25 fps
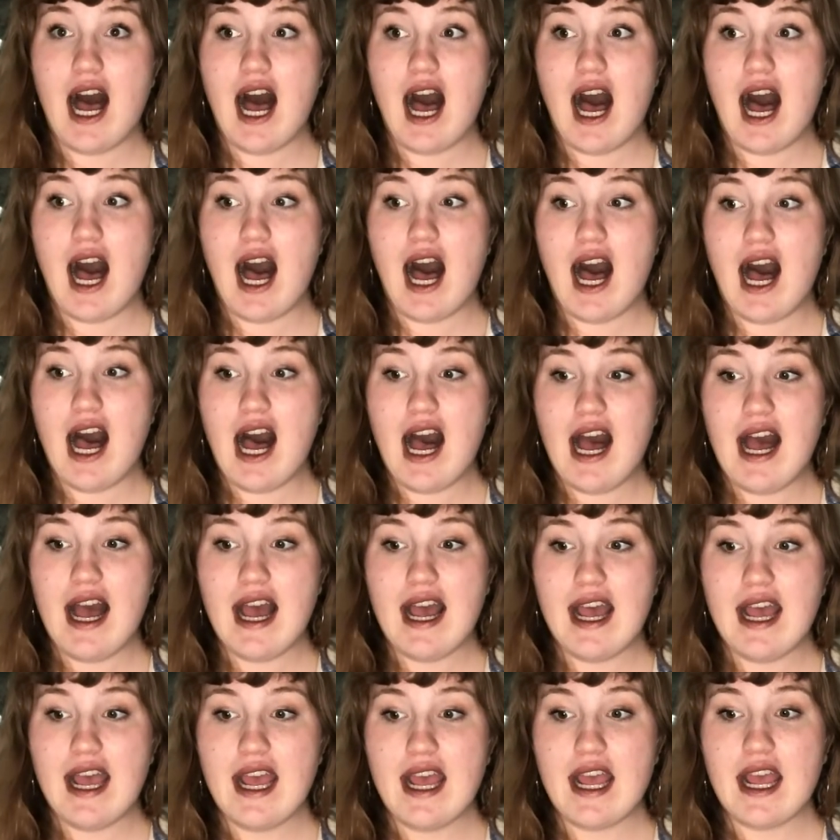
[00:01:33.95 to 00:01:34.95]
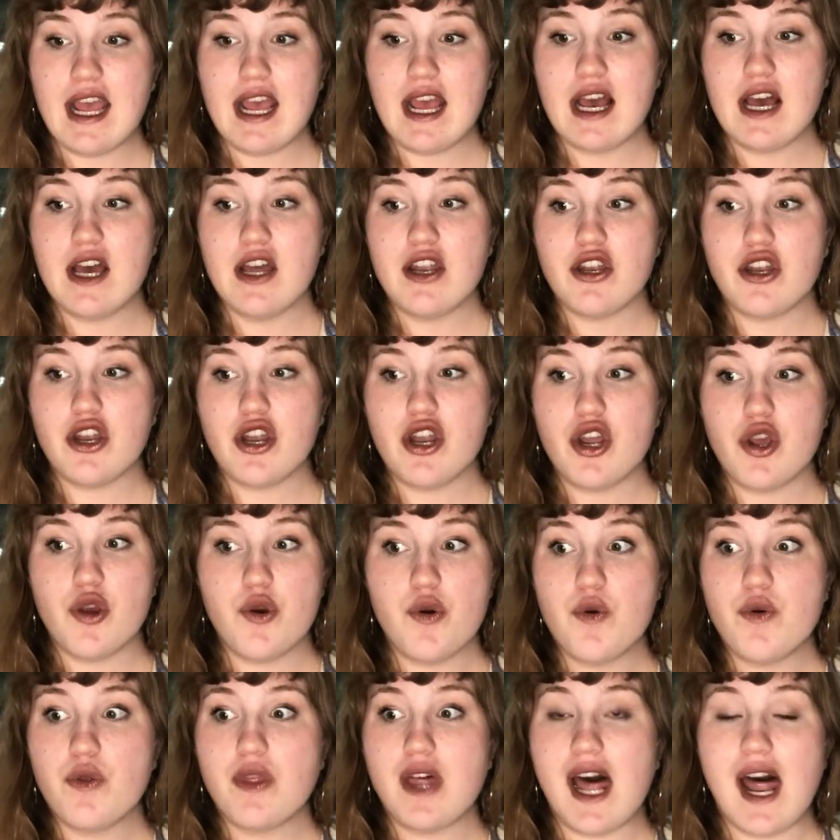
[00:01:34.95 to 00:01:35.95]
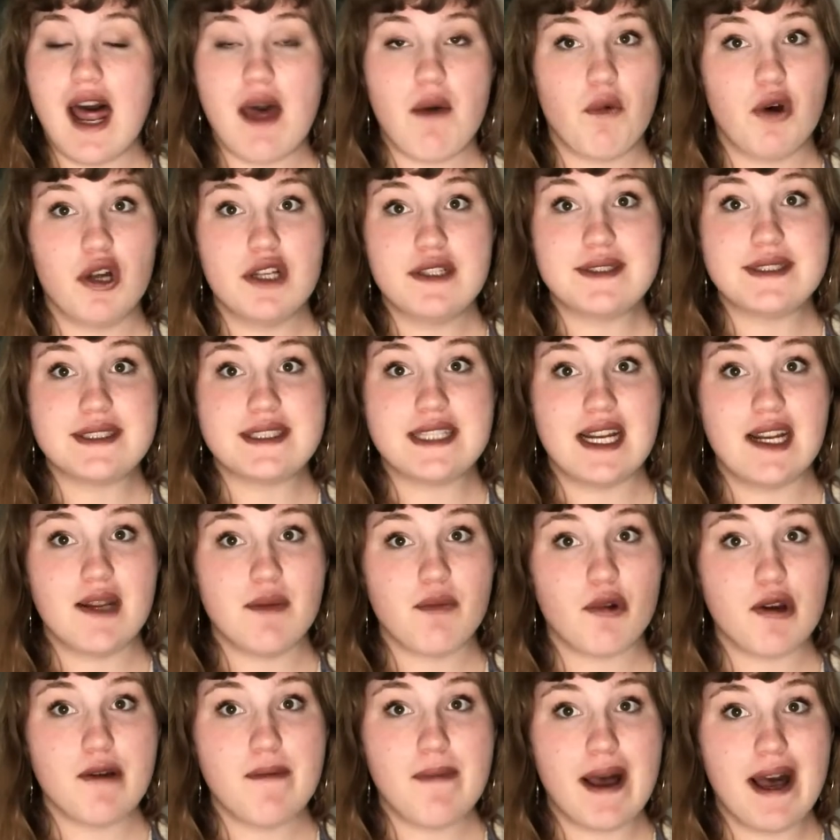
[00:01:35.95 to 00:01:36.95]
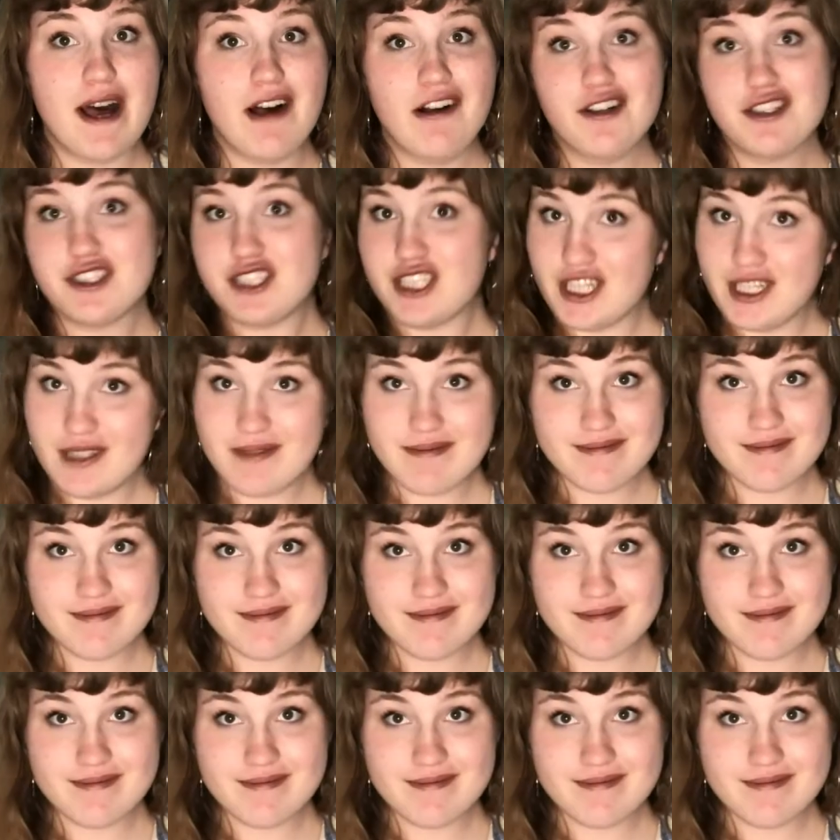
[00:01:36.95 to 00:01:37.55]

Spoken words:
I knew that I wanted to study marine biology.